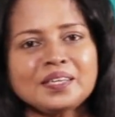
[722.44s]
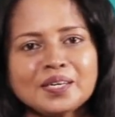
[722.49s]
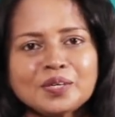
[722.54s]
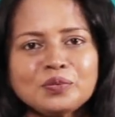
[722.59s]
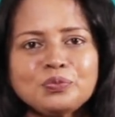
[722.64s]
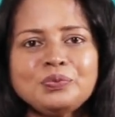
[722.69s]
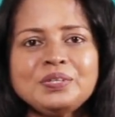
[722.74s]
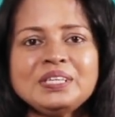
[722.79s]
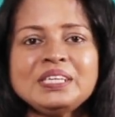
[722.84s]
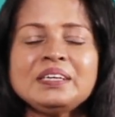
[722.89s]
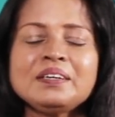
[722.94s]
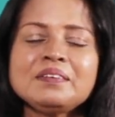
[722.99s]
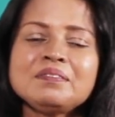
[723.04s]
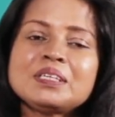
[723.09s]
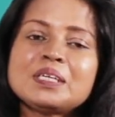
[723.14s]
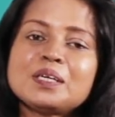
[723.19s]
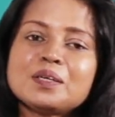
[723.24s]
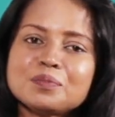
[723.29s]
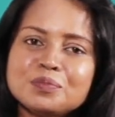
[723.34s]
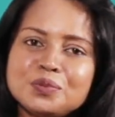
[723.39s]
Now we have
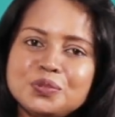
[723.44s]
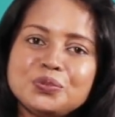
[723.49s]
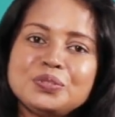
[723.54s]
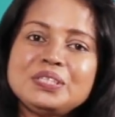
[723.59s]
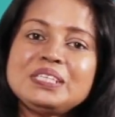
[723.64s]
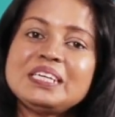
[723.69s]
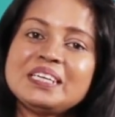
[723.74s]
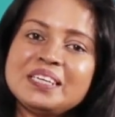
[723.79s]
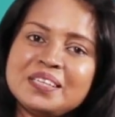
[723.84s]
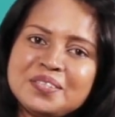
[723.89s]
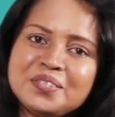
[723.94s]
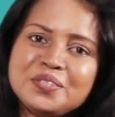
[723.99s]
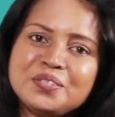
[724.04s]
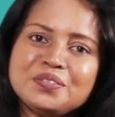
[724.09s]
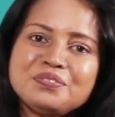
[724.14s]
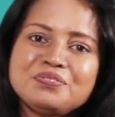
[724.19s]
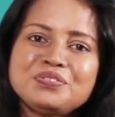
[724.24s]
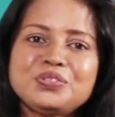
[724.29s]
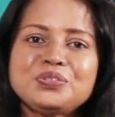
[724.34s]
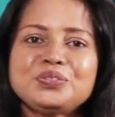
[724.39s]
come to the end
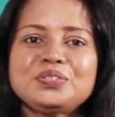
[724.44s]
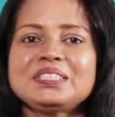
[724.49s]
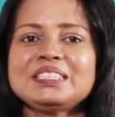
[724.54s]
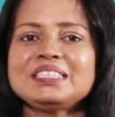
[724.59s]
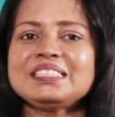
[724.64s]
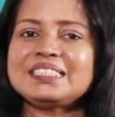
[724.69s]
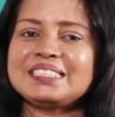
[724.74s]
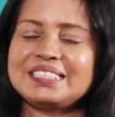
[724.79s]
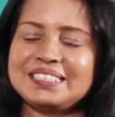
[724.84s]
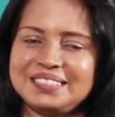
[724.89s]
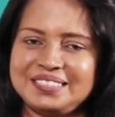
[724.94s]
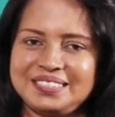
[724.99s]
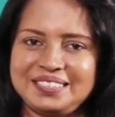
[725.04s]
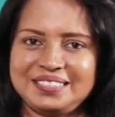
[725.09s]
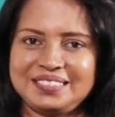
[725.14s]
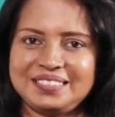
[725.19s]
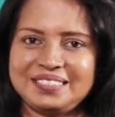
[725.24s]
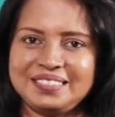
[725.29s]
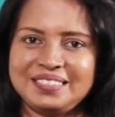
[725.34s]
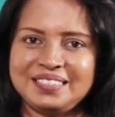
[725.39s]
of today's lesson.